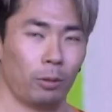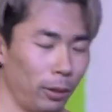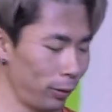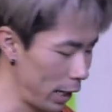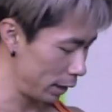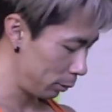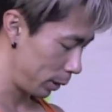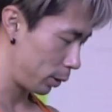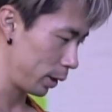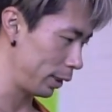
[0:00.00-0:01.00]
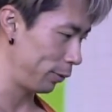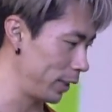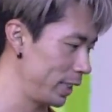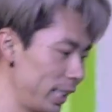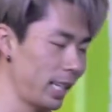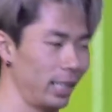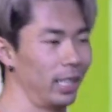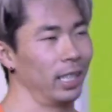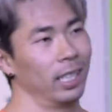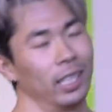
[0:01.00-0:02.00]
we forgot to record the fit set,
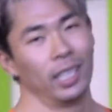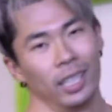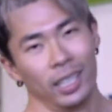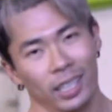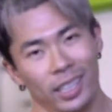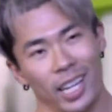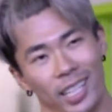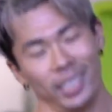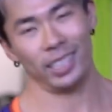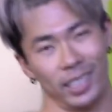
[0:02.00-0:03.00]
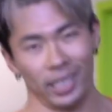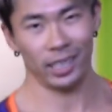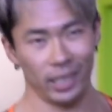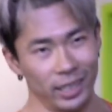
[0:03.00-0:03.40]
that is the